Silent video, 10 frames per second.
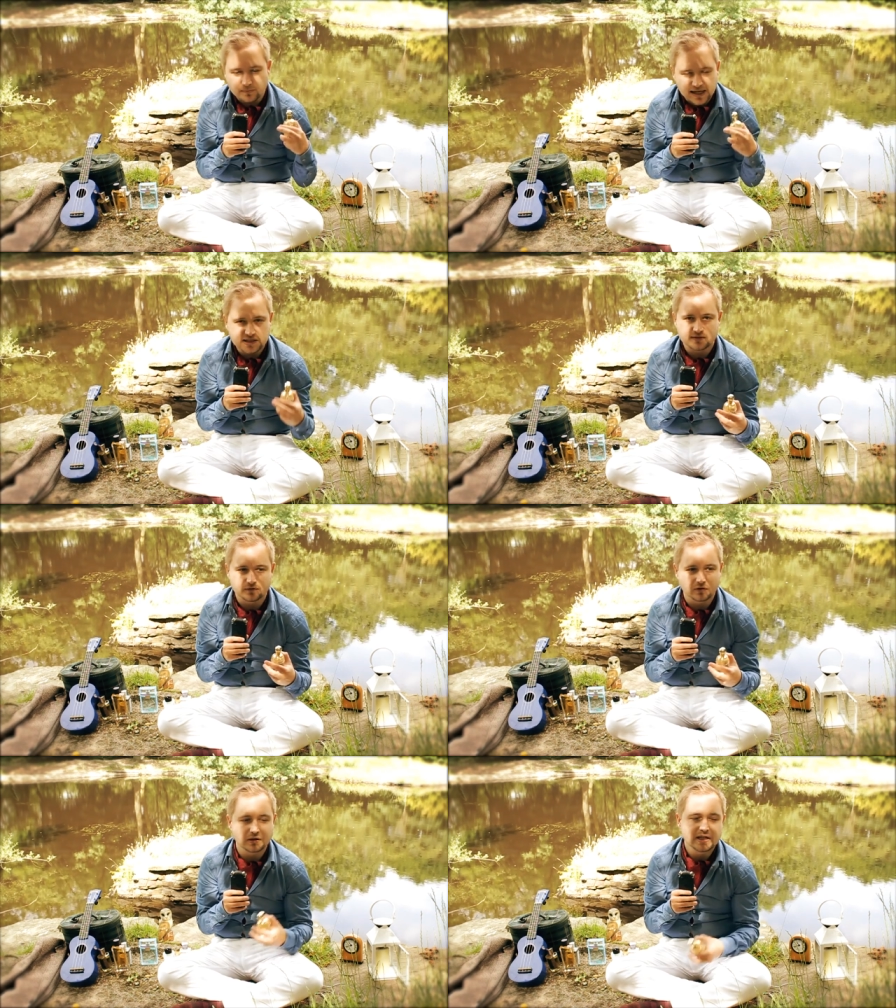
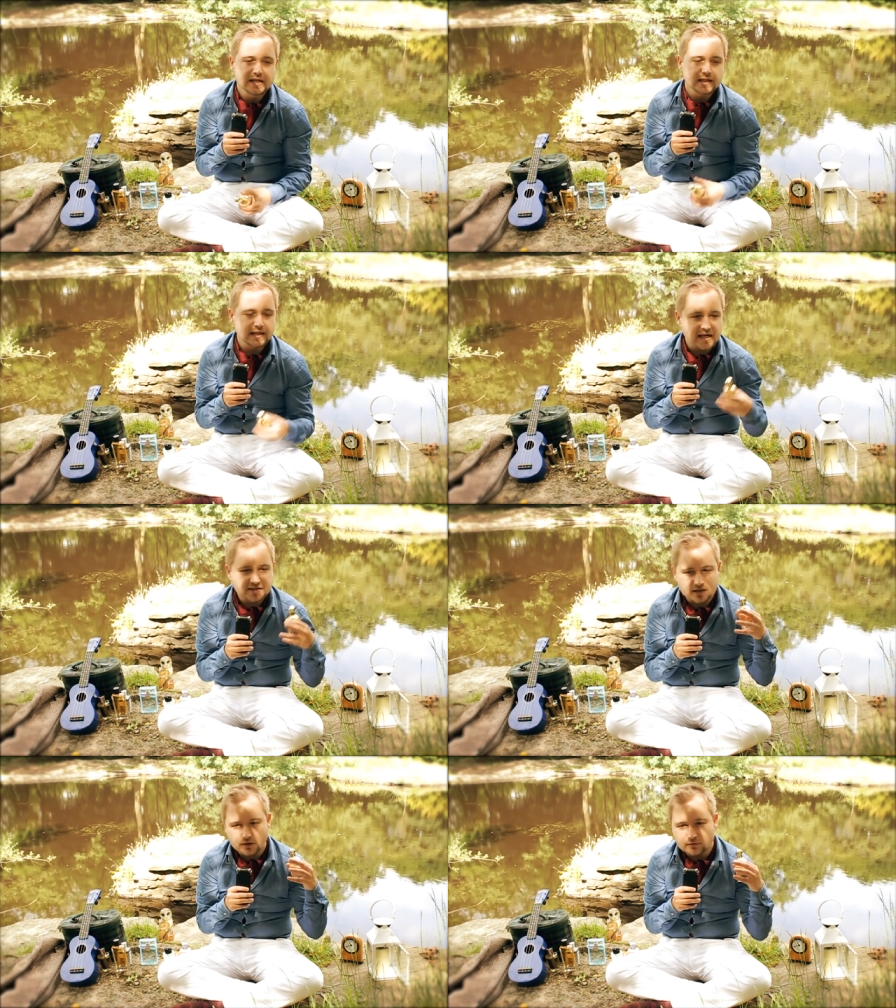masterful. They're
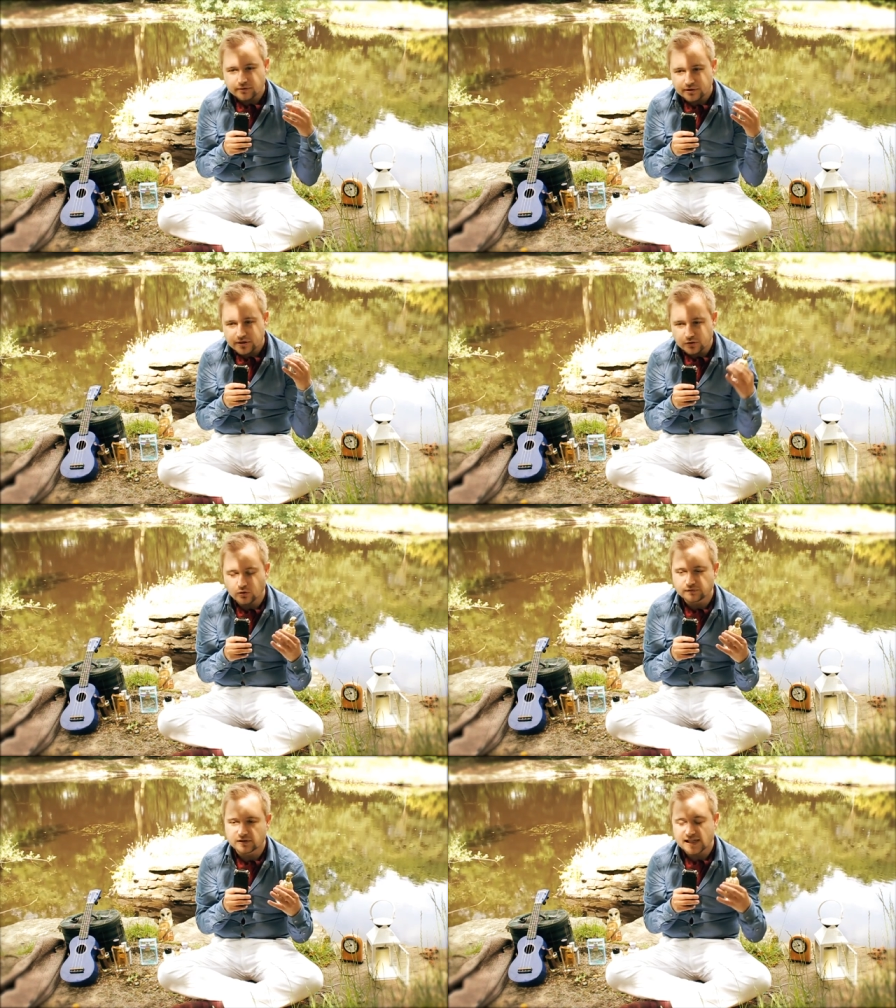so
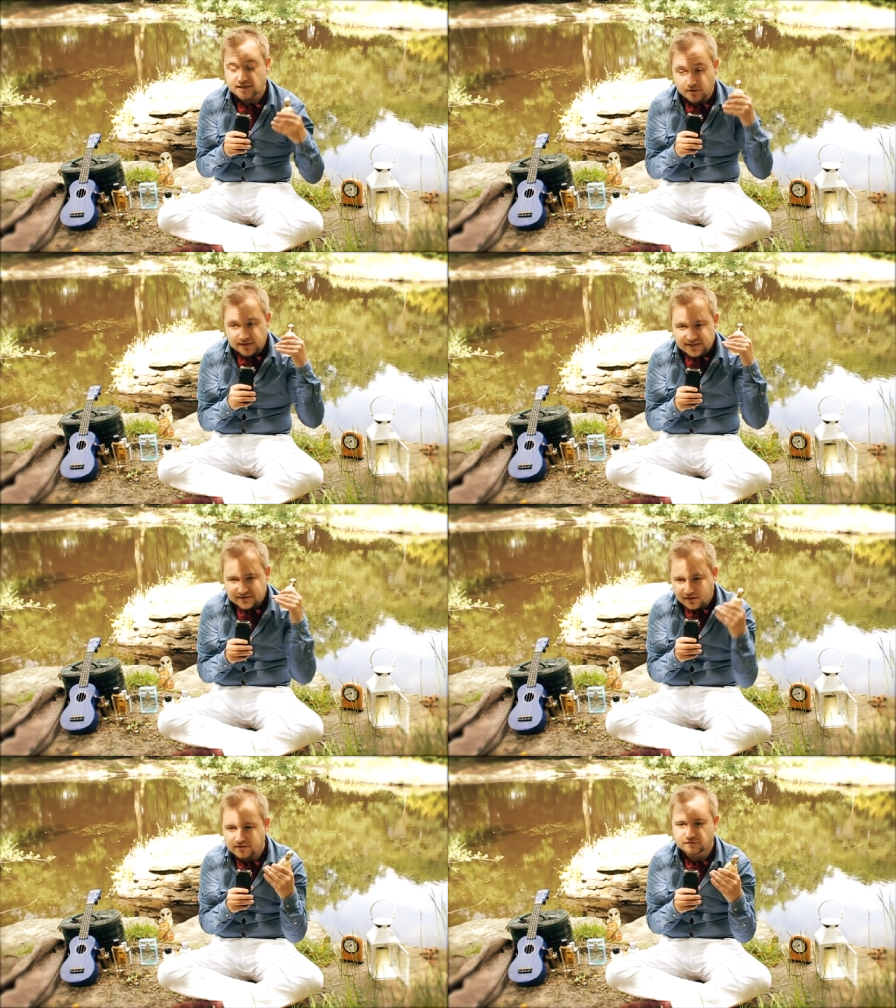thoughtful. They're so
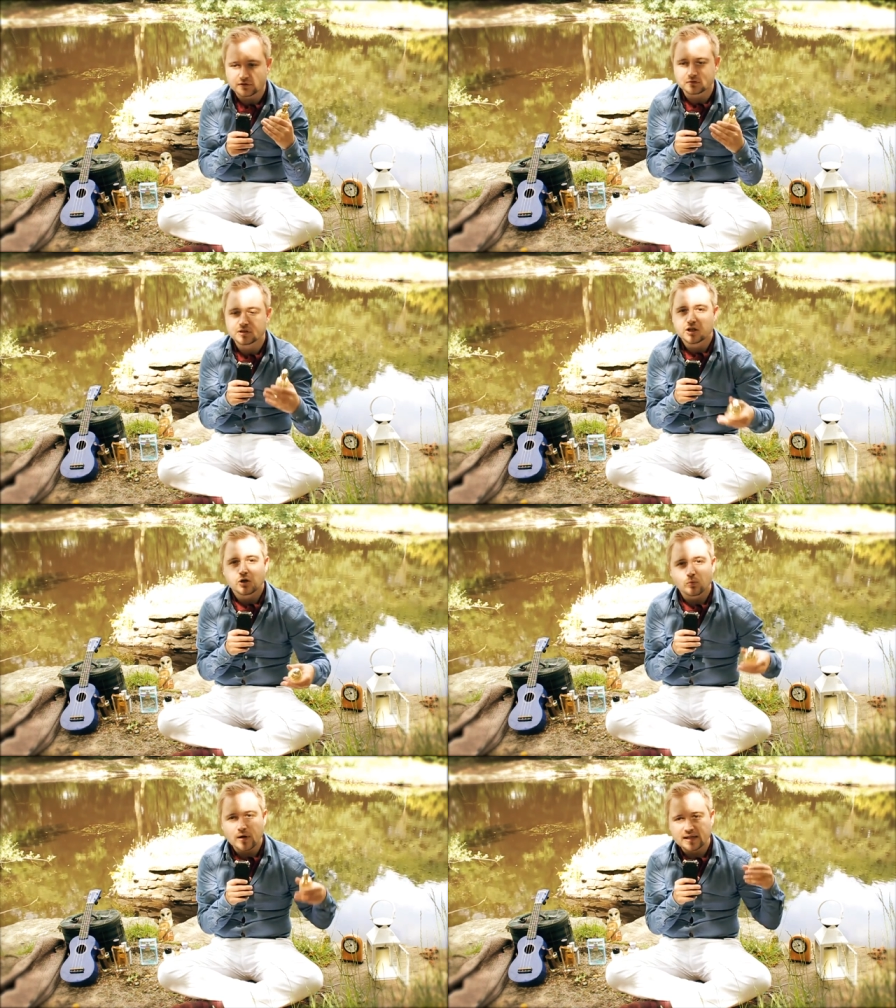insightful
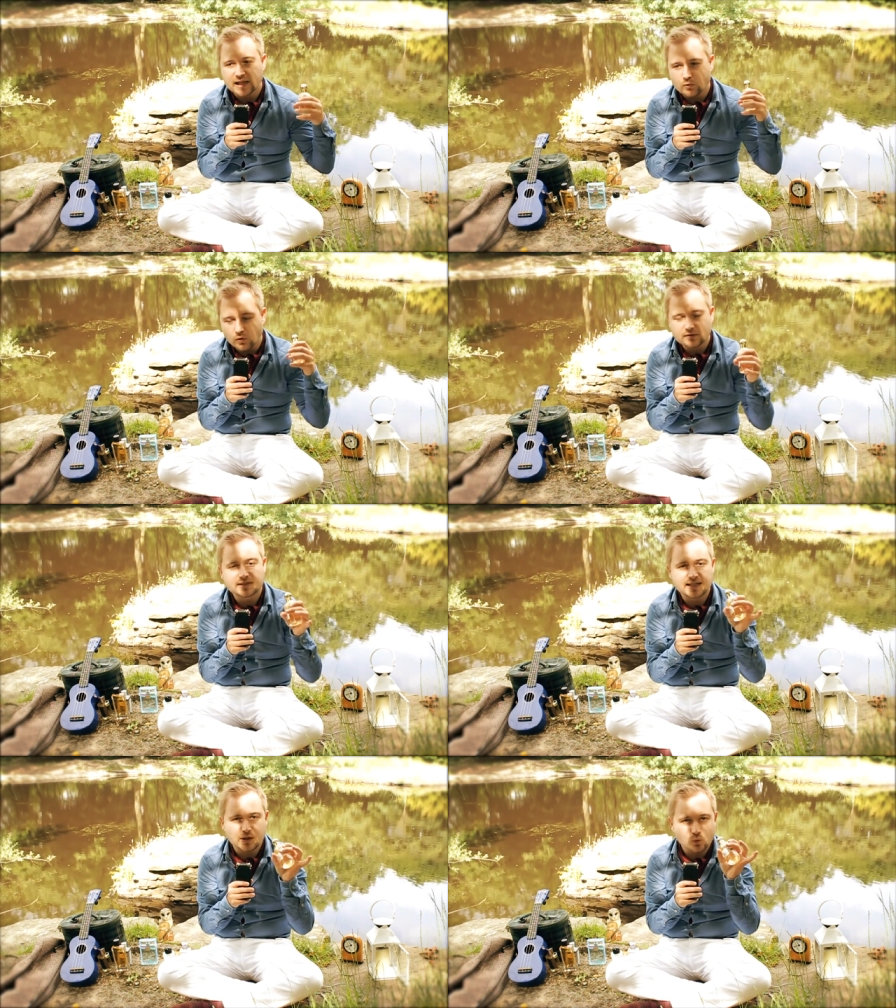when they want to
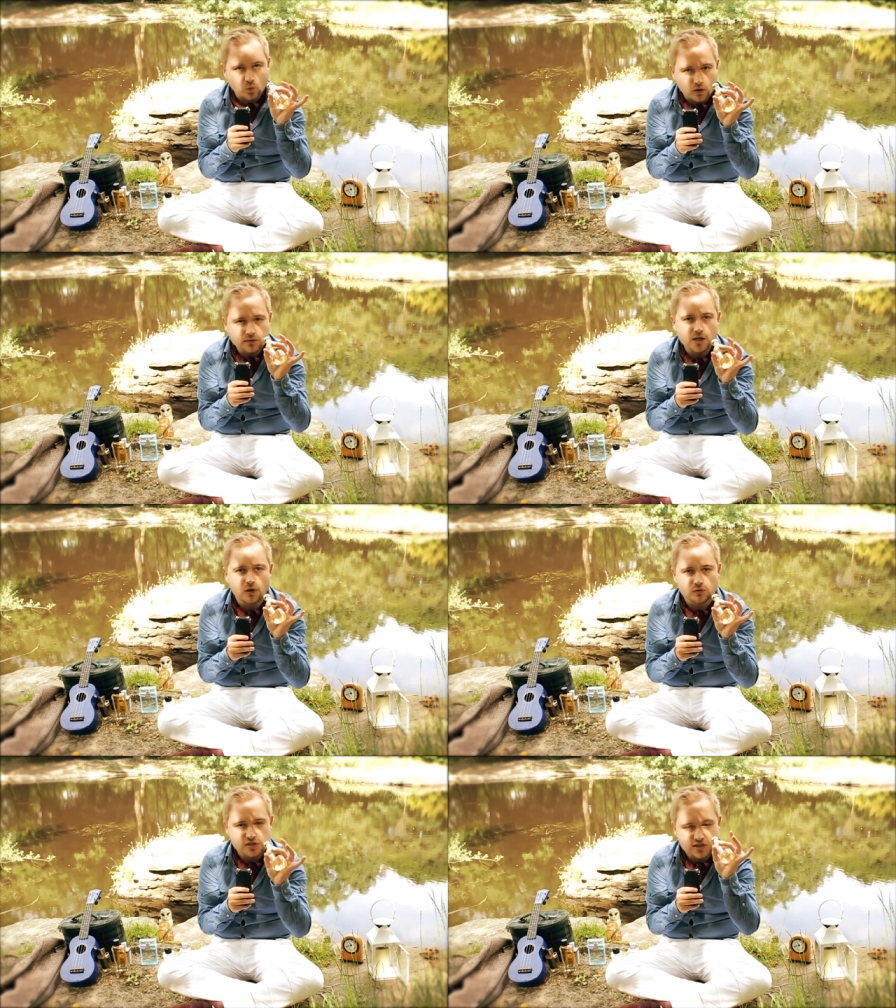take one
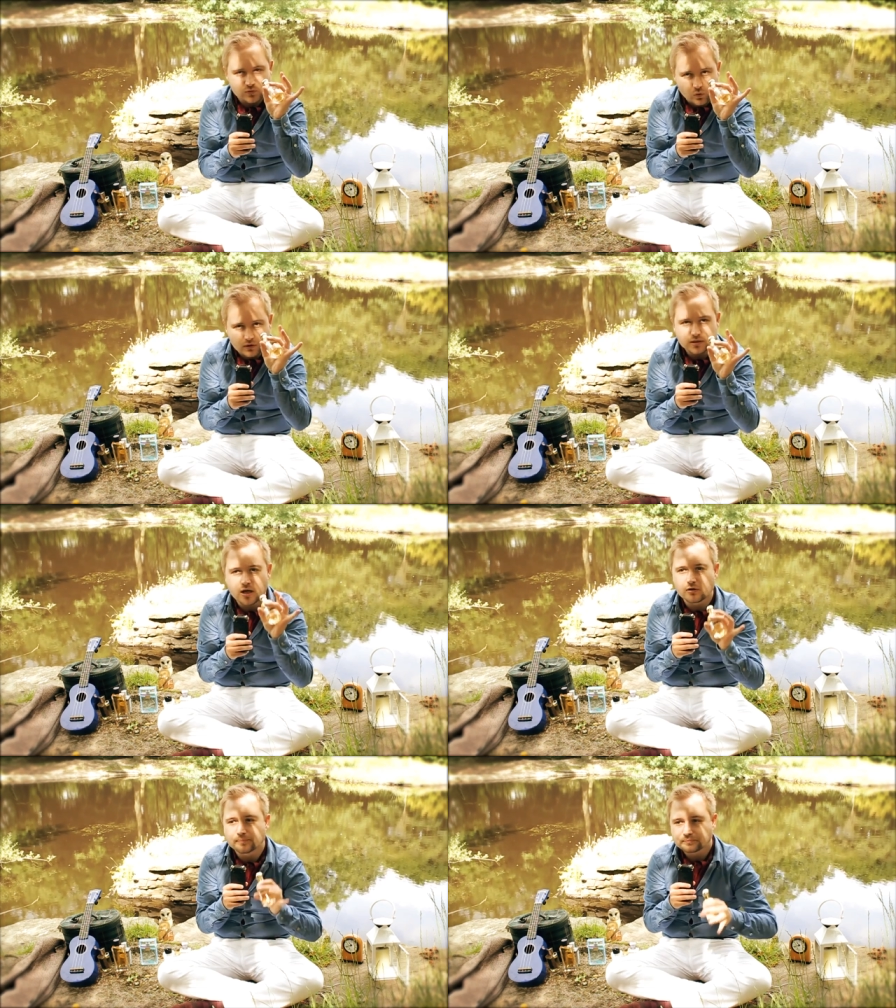note, just one
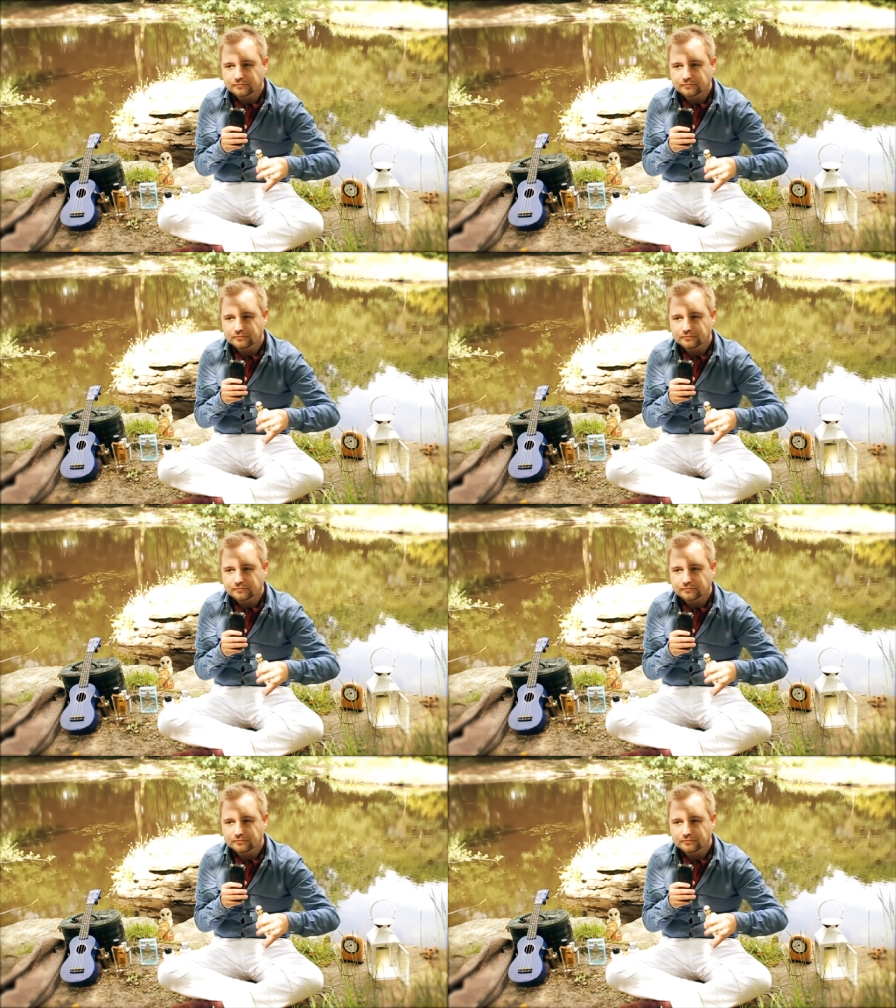note,